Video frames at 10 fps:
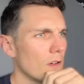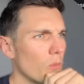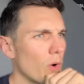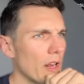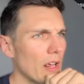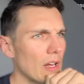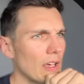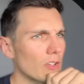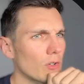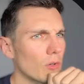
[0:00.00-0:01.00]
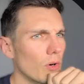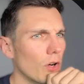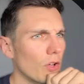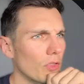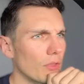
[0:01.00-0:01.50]
What I like though
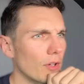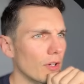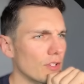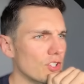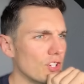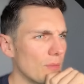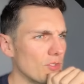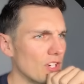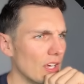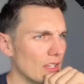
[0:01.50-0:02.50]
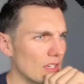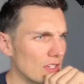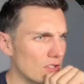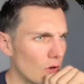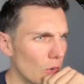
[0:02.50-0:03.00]
on GMGN
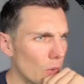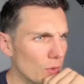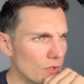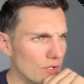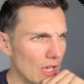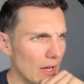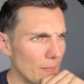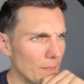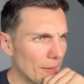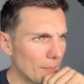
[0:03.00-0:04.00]
is the holders tab,